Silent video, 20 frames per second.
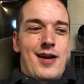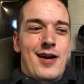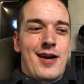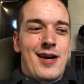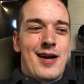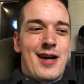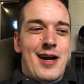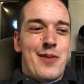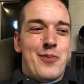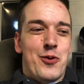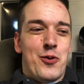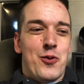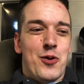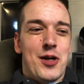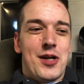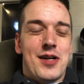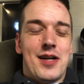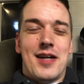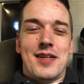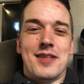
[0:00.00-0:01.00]
I've been
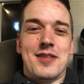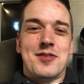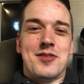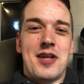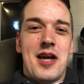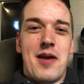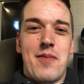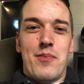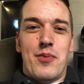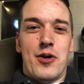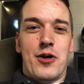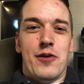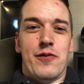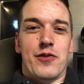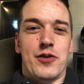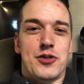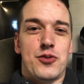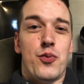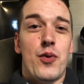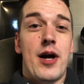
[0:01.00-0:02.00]
working on the same book
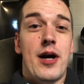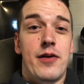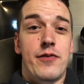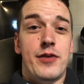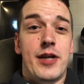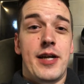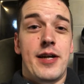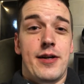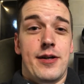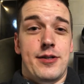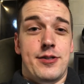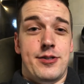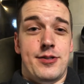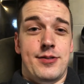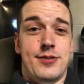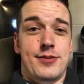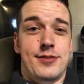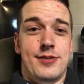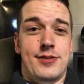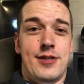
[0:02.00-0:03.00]
for 12
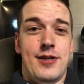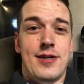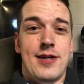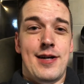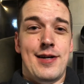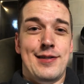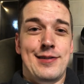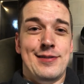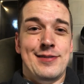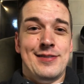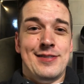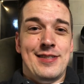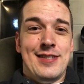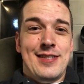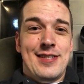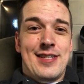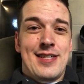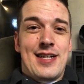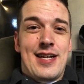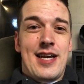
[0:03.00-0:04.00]
years, all right?
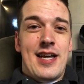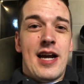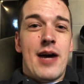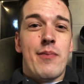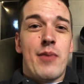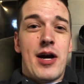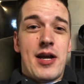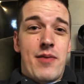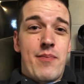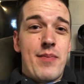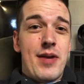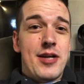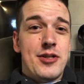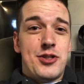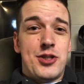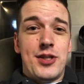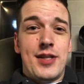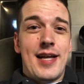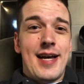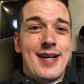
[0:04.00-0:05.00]
And I might have
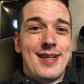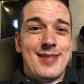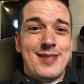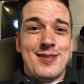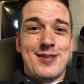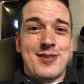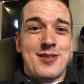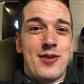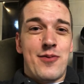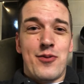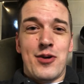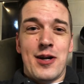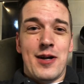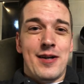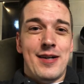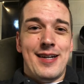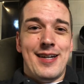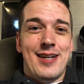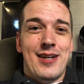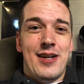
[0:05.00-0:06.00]
mentioned that
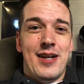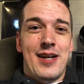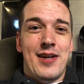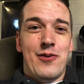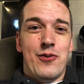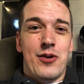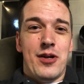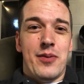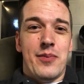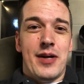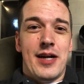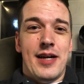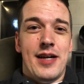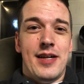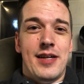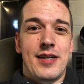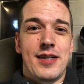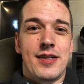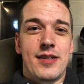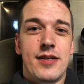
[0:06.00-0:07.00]
somewhere in one of
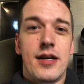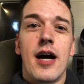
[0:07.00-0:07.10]
my,